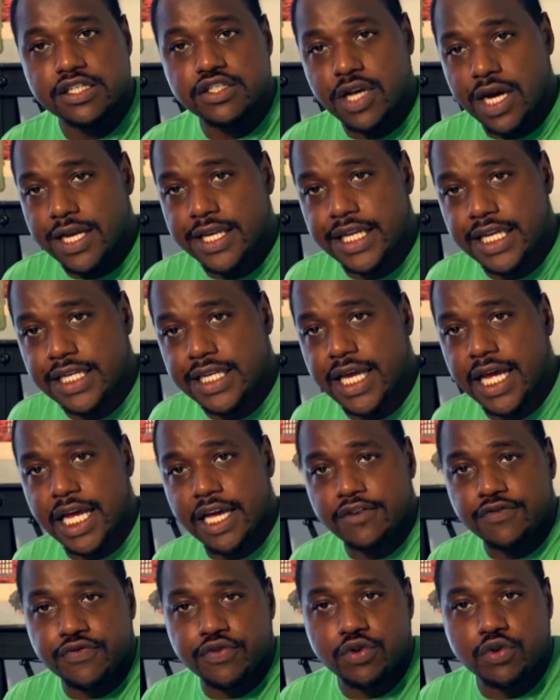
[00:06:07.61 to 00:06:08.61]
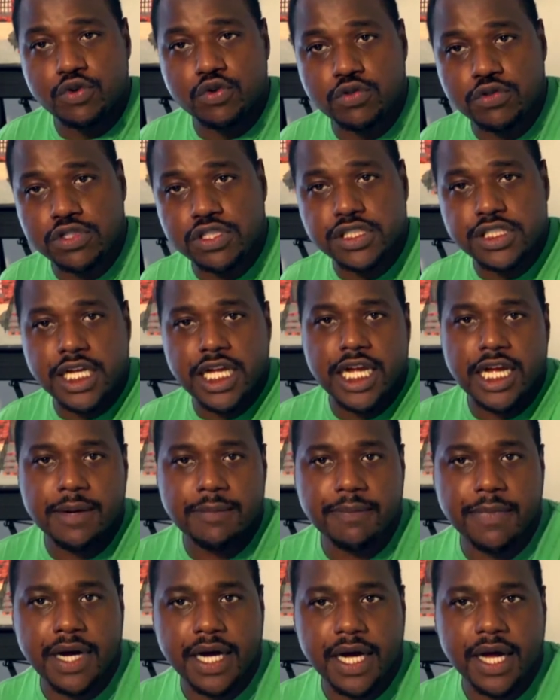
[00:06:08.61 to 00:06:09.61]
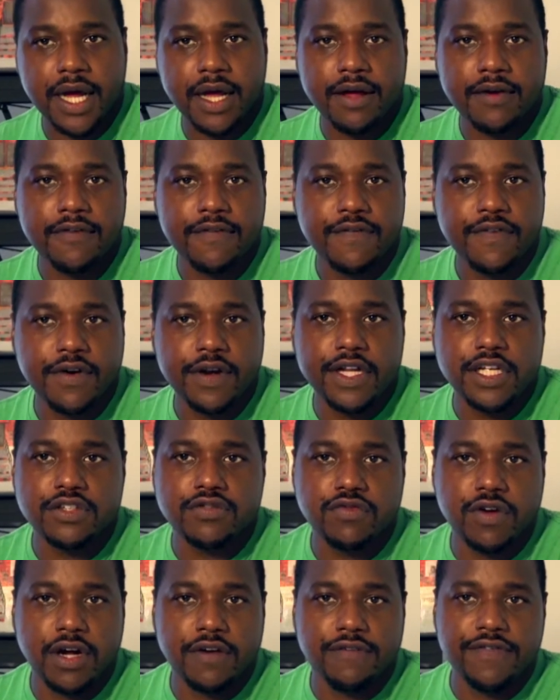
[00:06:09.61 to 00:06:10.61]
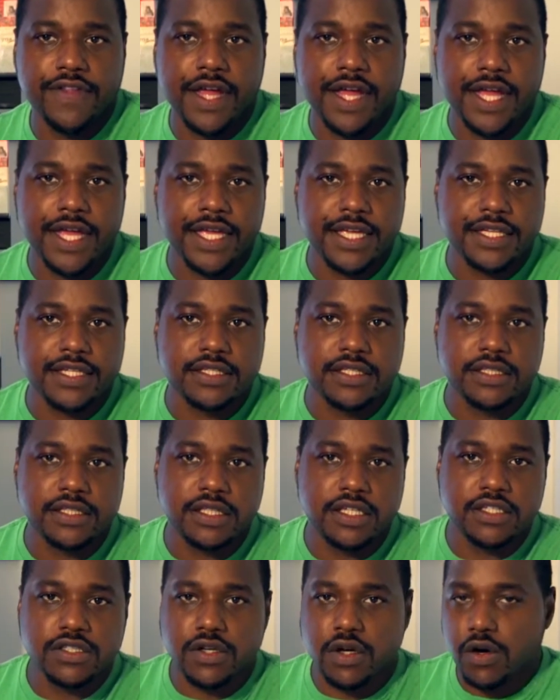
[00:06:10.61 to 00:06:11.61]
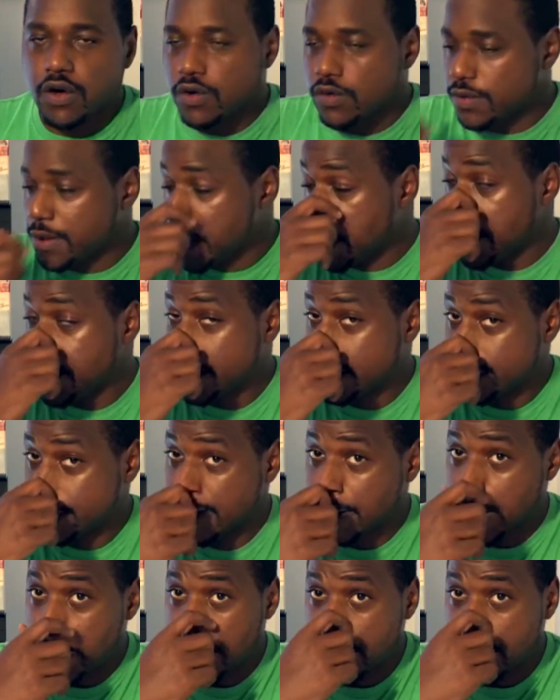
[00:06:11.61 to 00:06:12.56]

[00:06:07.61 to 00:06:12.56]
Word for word: So I need to have food on standby for these rough days, these cold days.